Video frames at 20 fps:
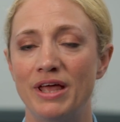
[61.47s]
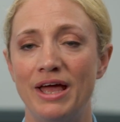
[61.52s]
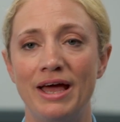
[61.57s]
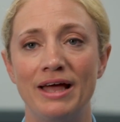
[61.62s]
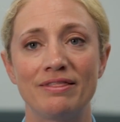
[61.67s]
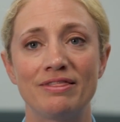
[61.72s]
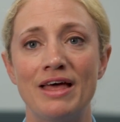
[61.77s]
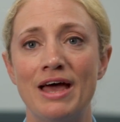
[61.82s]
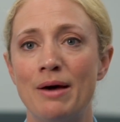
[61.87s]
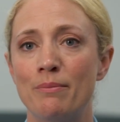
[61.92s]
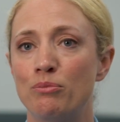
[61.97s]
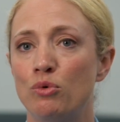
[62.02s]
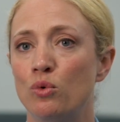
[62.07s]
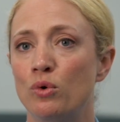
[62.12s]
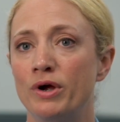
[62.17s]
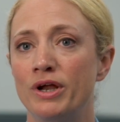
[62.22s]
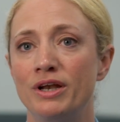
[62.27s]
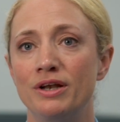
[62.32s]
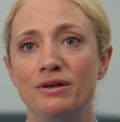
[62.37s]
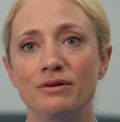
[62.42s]
At that
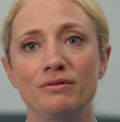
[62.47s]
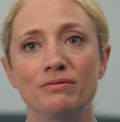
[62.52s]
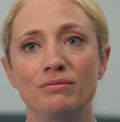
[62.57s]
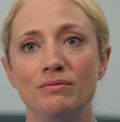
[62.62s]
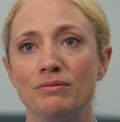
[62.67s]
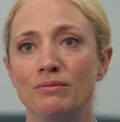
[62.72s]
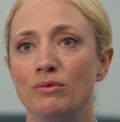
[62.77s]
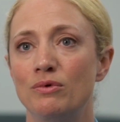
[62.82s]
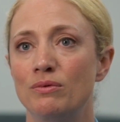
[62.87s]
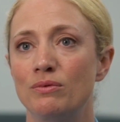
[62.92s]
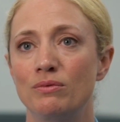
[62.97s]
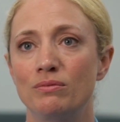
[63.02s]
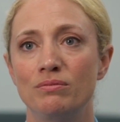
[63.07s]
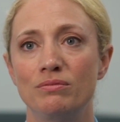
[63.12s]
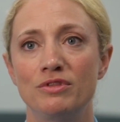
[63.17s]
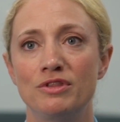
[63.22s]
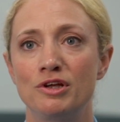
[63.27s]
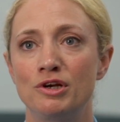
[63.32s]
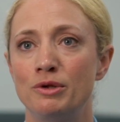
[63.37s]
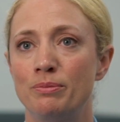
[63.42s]
point,
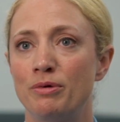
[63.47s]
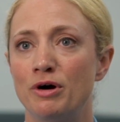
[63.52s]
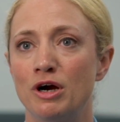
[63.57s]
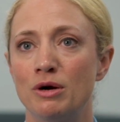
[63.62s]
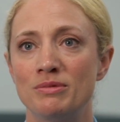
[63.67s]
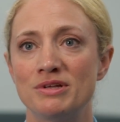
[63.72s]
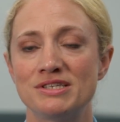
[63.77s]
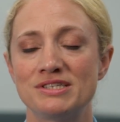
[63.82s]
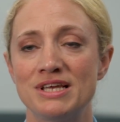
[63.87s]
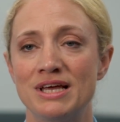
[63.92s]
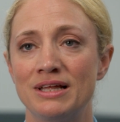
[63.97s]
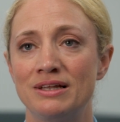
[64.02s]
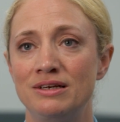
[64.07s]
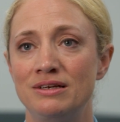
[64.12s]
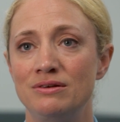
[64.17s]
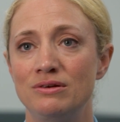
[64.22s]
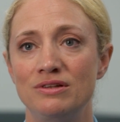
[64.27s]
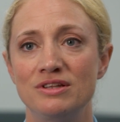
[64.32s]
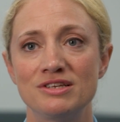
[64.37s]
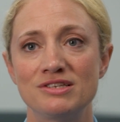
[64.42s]
the department said,
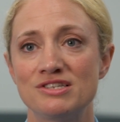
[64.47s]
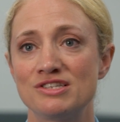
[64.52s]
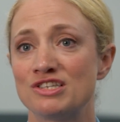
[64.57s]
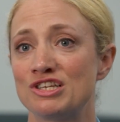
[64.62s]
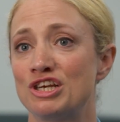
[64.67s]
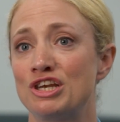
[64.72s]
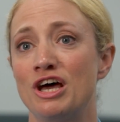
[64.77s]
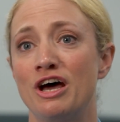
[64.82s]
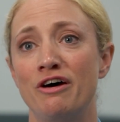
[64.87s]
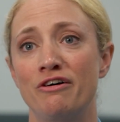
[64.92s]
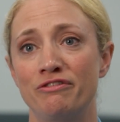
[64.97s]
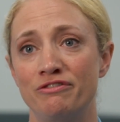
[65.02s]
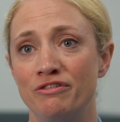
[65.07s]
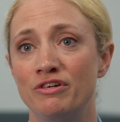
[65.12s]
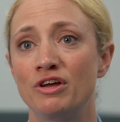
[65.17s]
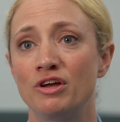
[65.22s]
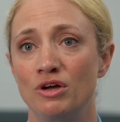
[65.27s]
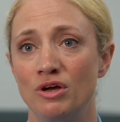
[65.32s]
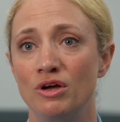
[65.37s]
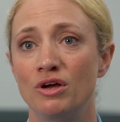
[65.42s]
this is enough.
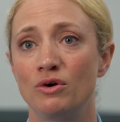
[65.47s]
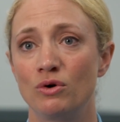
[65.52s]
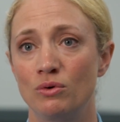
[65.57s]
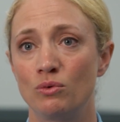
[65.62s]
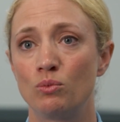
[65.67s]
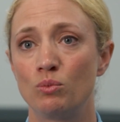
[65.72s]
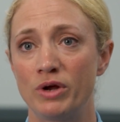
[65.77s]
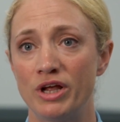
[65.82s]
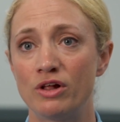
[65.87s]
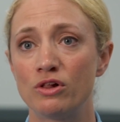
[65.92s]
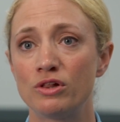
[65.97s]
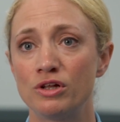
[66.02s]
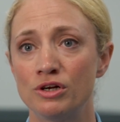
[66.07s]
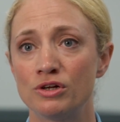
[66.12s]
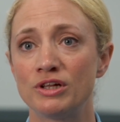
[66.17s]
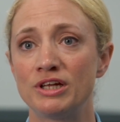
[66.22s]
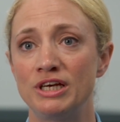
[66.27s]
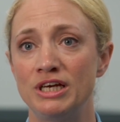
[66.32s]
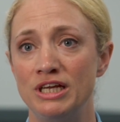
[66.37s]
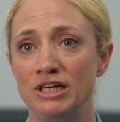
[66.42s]
We
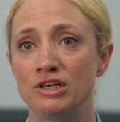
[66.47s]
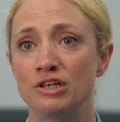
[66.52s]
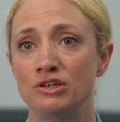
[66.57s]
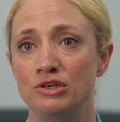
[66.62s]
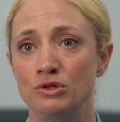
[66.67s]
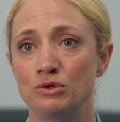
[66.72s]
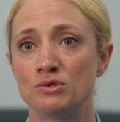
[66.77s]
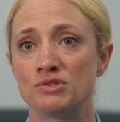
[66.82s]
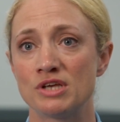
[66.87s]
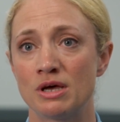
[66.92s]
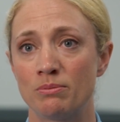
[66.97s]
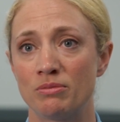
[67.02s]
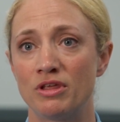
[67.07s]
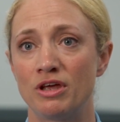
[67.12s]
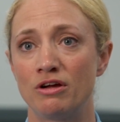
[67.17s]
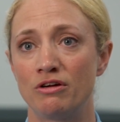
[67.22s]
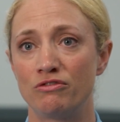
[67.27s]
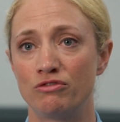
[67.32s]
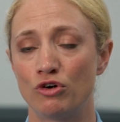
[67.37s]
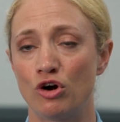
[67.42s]
clearly need to do
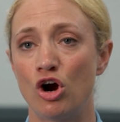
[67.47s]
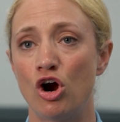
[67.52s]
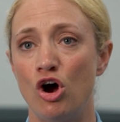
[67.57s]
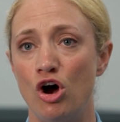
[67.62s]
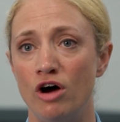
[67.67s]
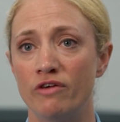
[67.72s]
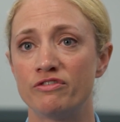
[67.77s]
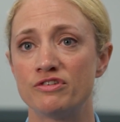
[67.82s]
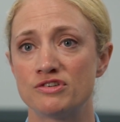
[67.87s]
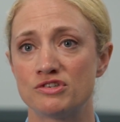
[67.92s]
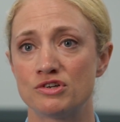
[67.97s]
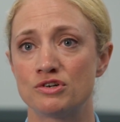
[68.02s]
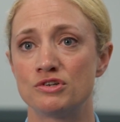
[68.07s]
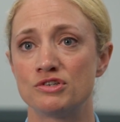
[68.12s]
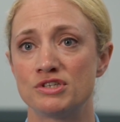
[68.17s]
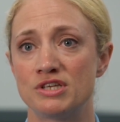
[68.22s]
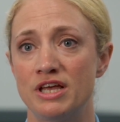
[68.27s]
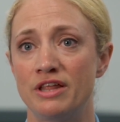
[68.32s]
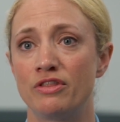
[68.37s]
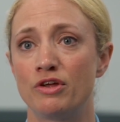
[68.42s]
something for our
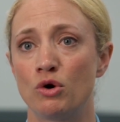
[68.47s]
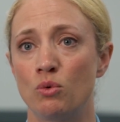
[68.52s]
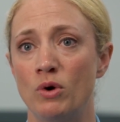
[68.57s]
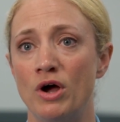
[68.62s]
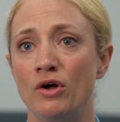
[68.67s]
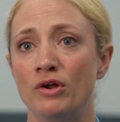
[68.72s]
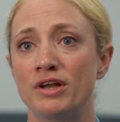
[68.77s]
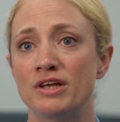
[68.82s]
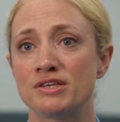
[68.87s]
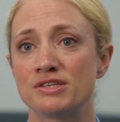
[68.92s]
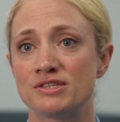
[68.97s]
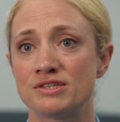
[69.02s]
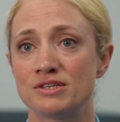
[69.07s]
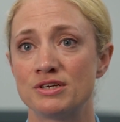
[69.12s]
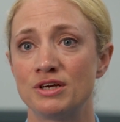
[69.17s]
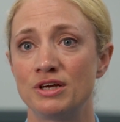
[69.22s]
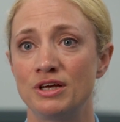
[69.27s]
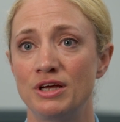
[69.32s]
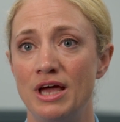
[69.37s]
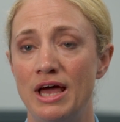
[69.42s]
officers and their wellness.
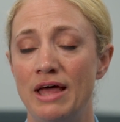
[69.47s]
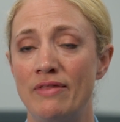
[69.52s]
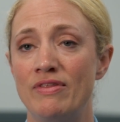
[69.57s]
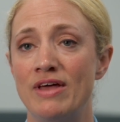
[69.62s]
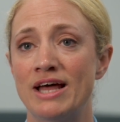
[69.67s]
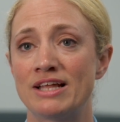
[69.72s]
And